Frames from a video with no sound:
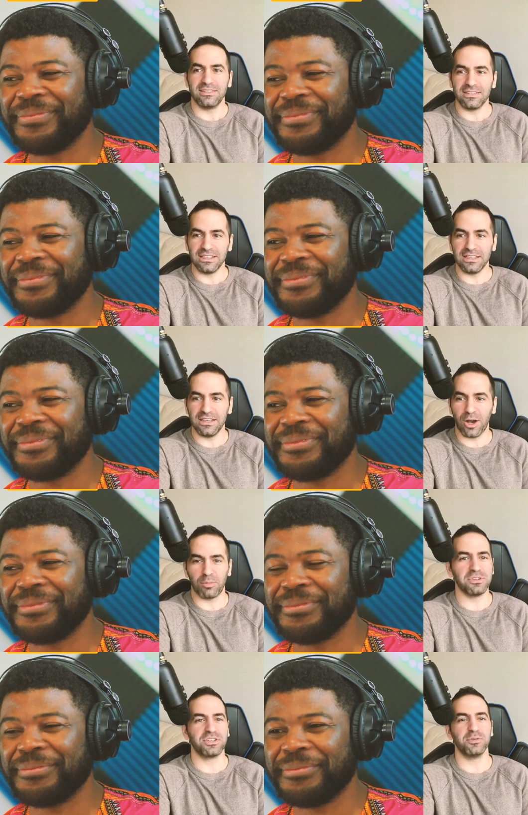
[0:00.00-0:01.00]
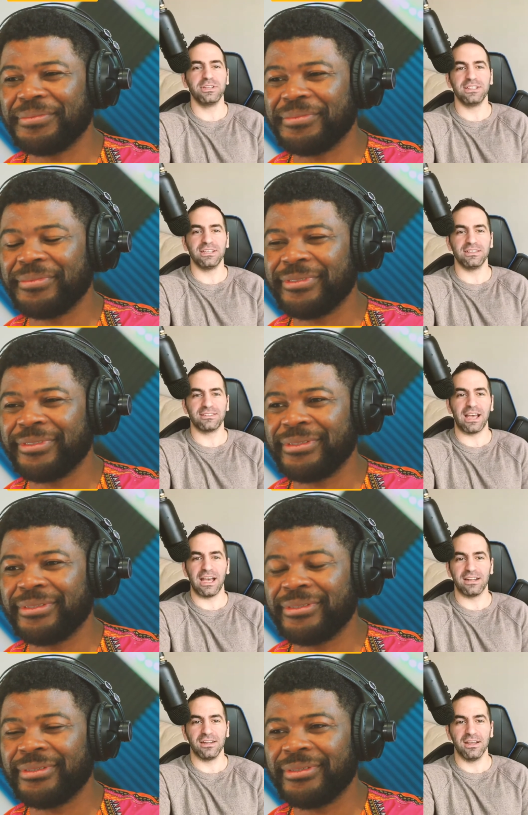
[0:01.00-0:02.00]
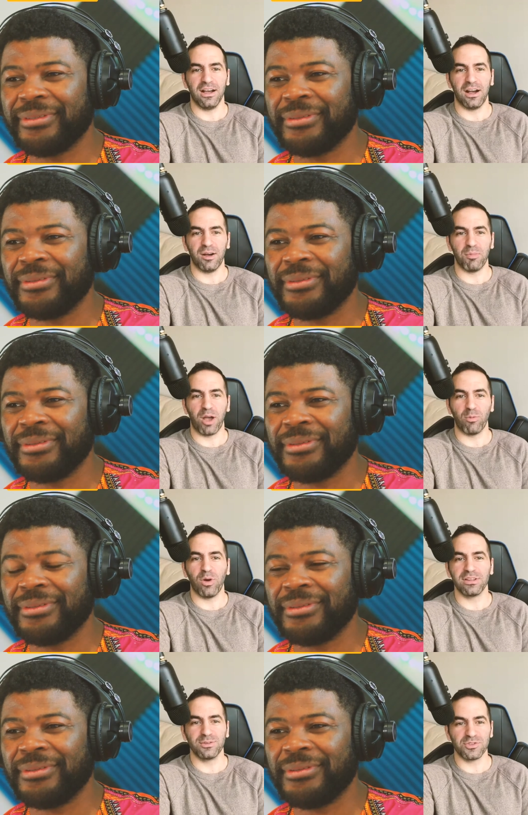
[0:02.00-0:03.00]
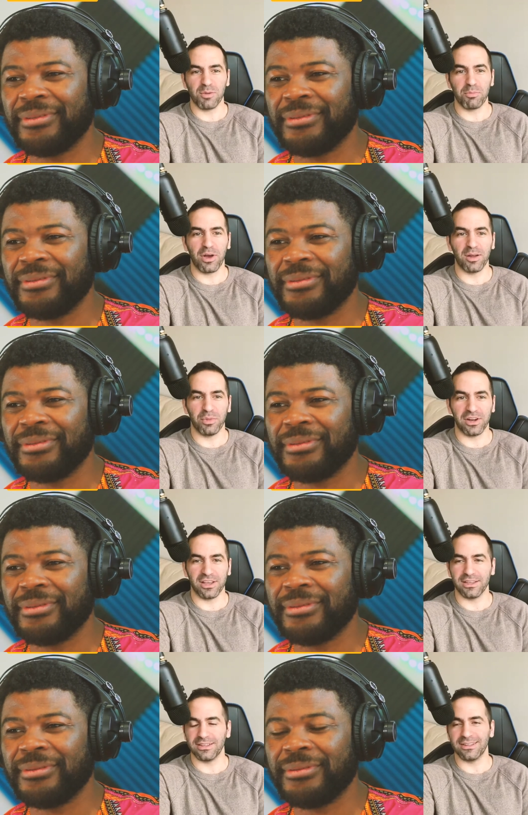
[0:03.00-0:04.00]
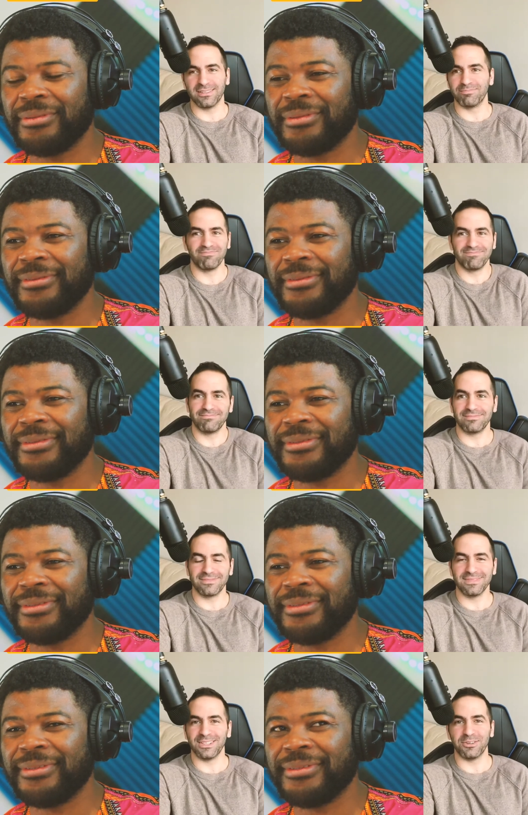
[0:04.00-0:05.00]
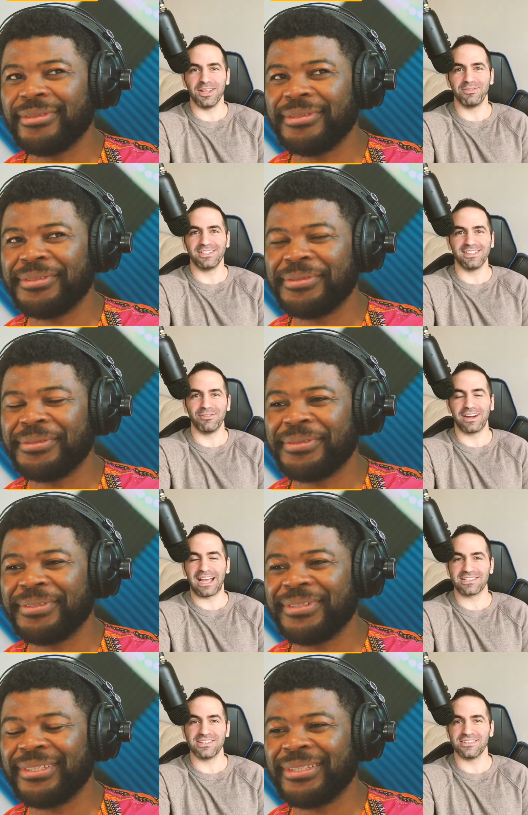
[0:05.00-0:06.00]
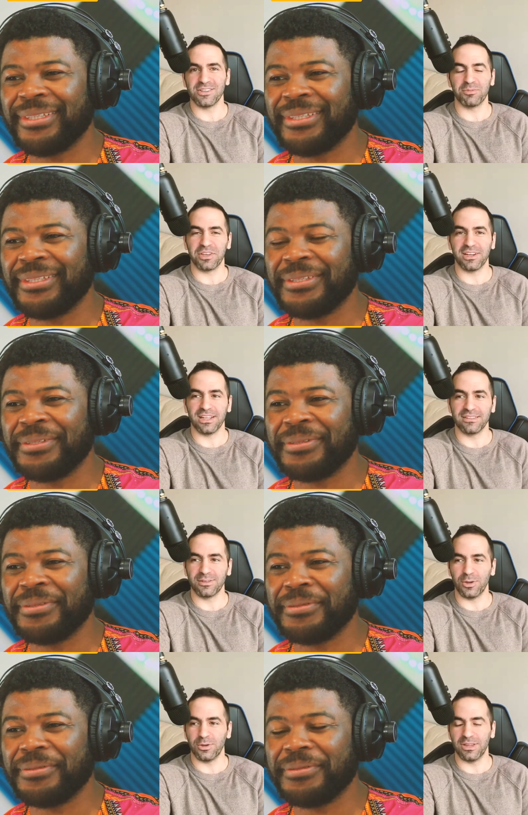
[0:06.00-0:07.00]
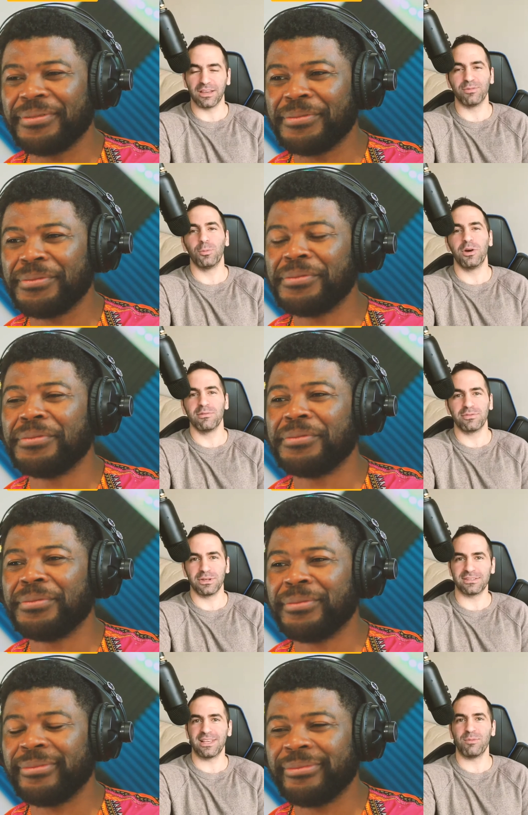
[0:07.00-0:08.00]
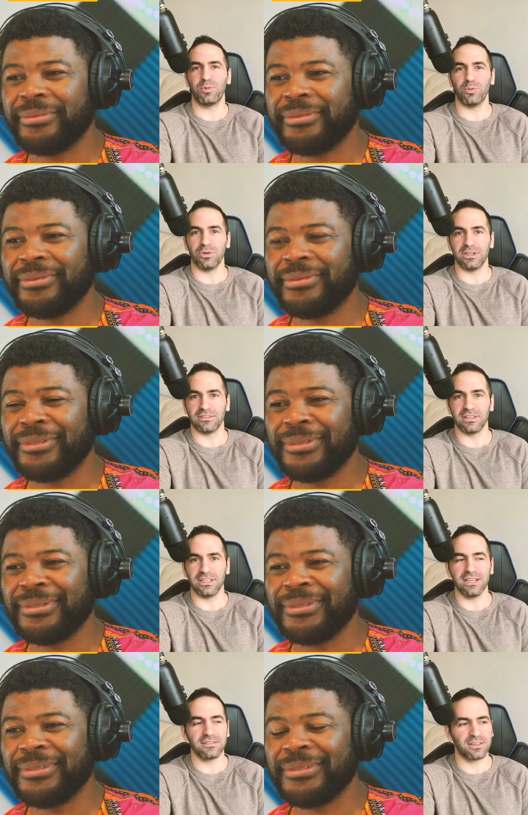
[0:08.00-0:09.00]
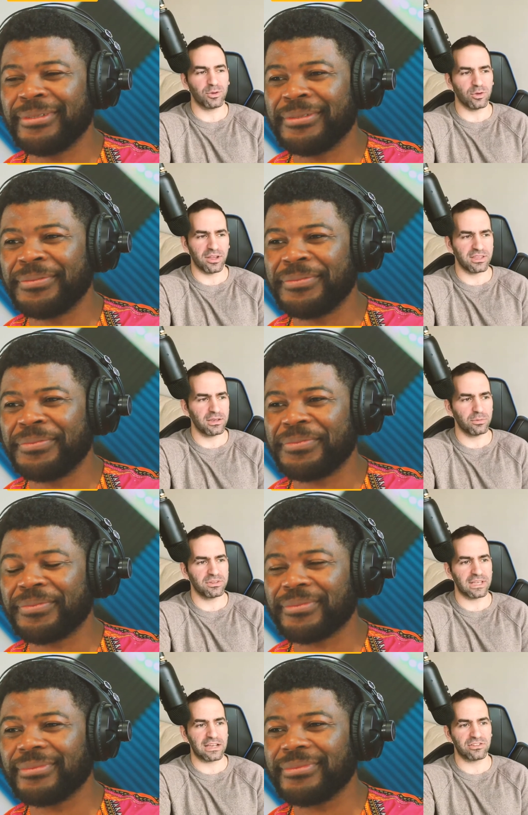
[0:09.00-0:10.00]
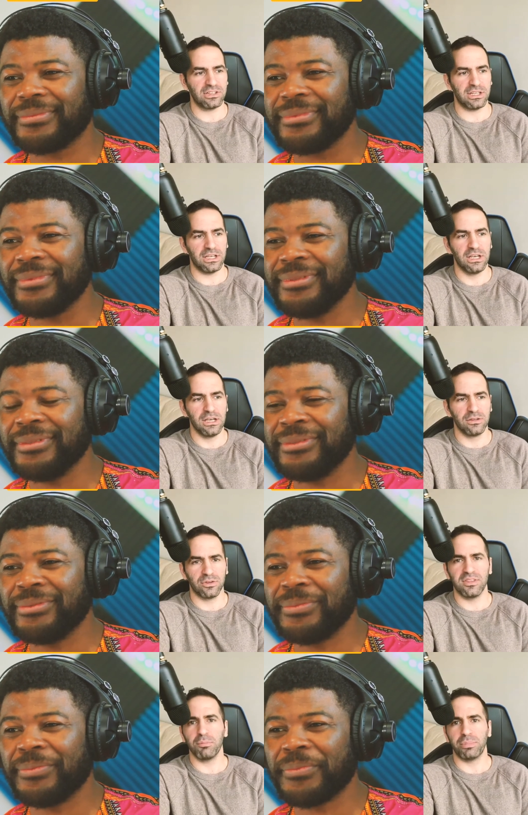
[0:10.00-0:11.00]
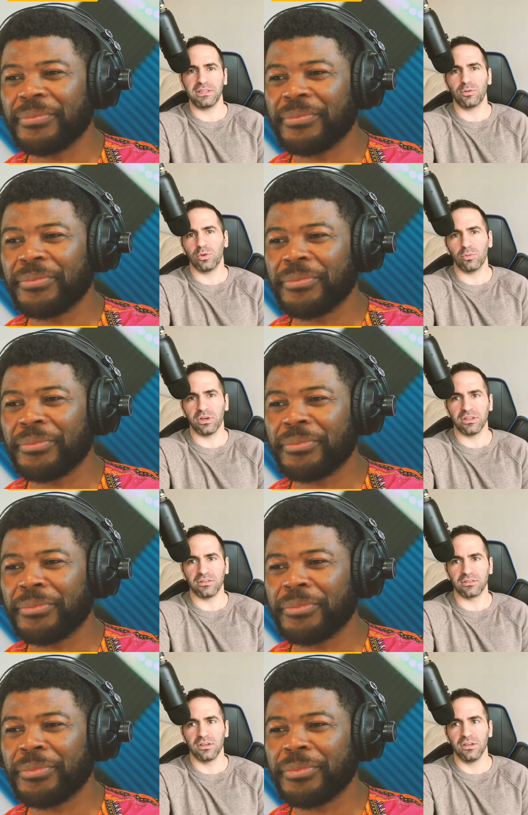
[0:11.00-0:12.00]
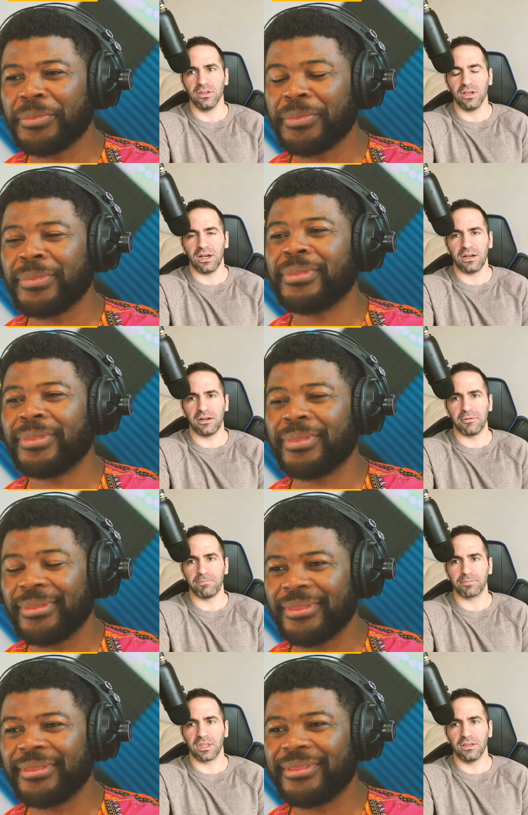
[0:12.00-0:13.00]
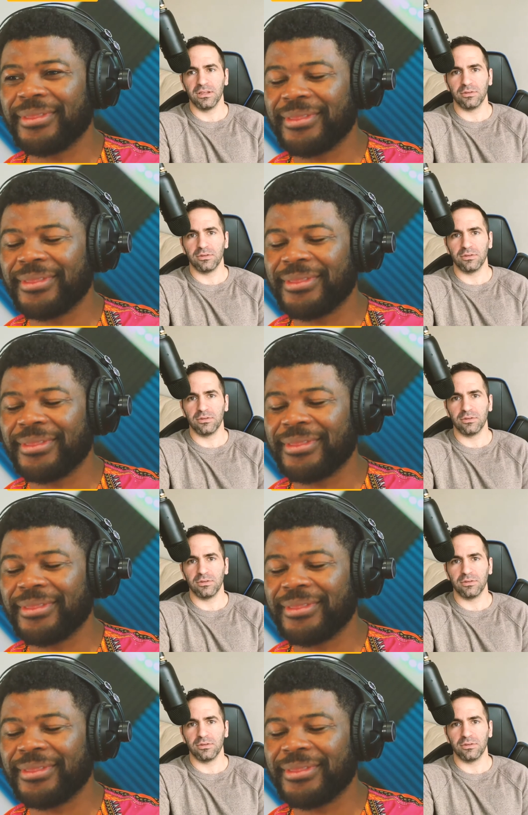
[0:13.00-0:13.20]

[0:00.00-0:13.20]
Speaker 1: see opportunities that um, I wanted to jump on, but I you know never never actually jumped on it so like one for example was years ago i think it was actually so i think bitcoin was um